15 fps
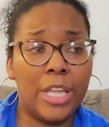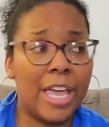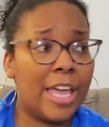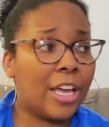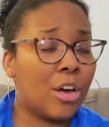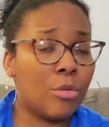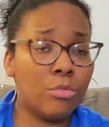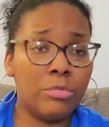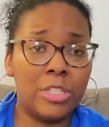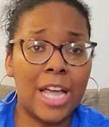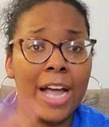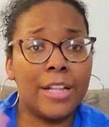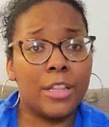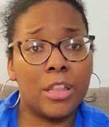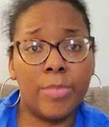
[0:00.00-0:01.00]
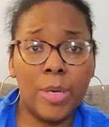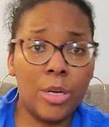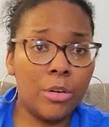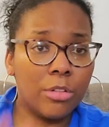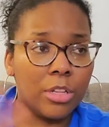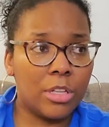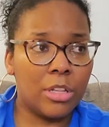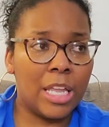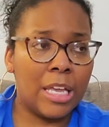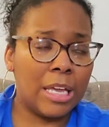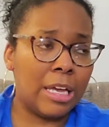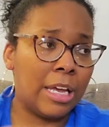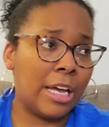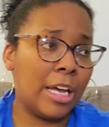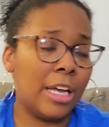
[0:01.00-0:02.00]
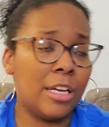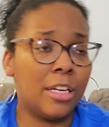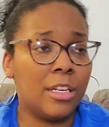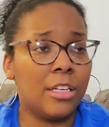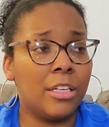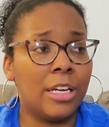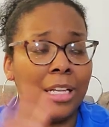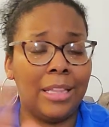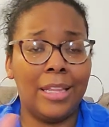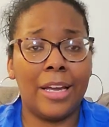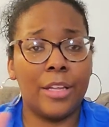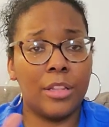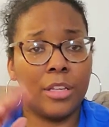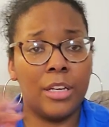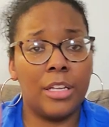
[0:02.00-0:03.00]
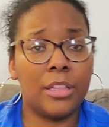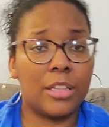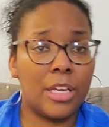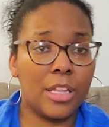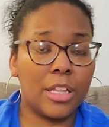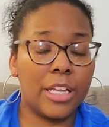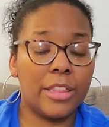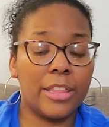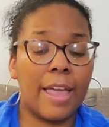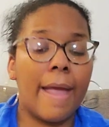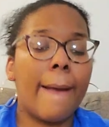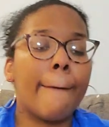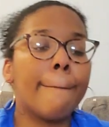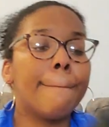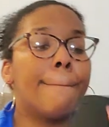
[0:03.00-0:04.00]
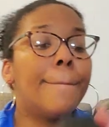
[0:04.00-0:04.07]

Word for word: Echo Dot speakers and uh, Alexa and things like that.